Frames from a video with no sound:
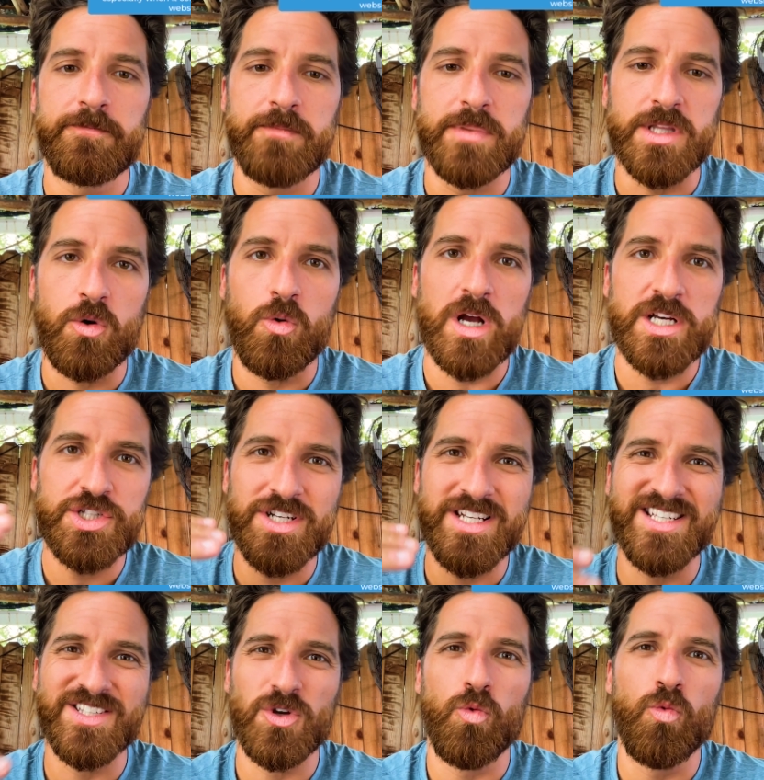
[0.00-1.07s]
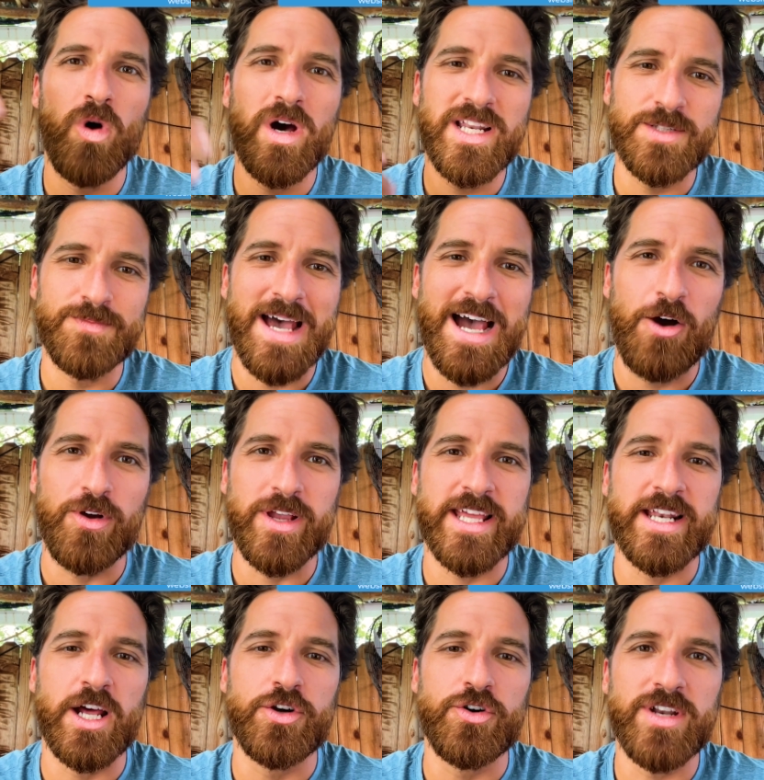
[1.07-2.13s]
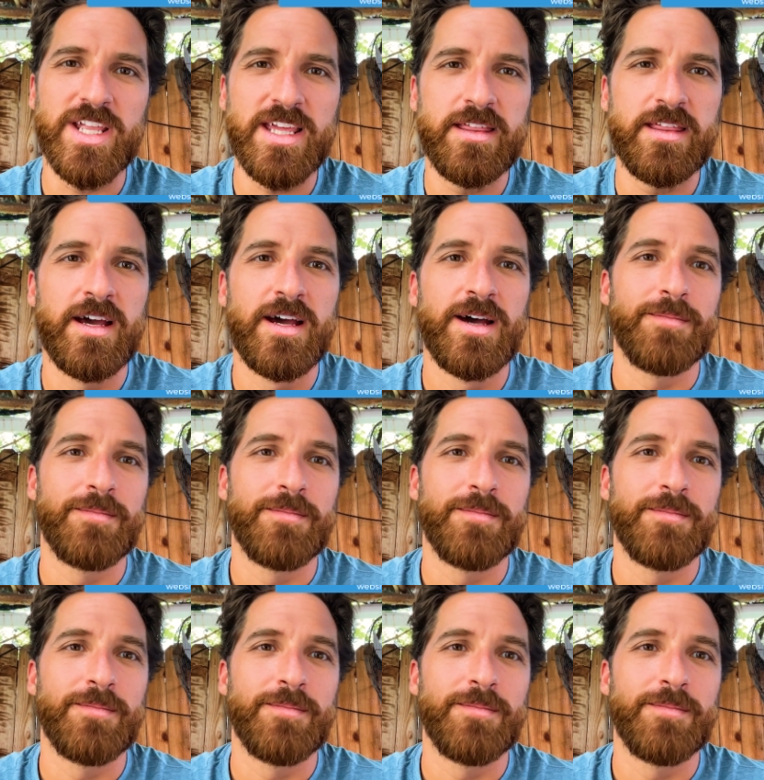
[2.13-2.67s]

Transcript: but the question is, what is powering it underneath?